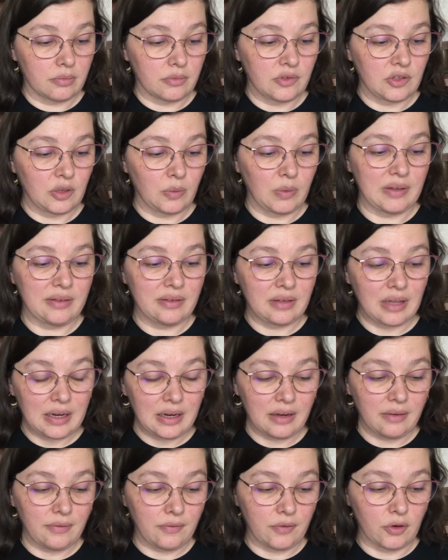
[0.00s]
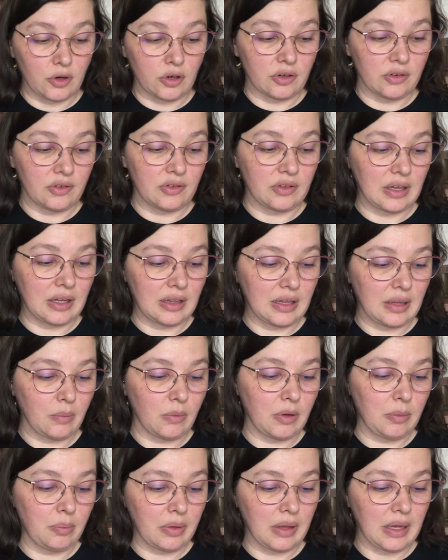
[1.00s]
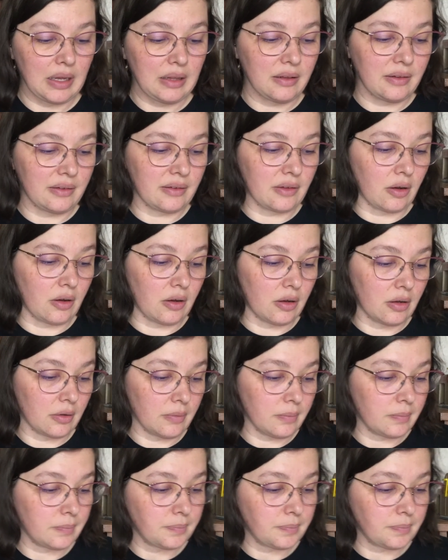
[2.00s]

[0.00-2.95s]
So we said it first, and then we played the song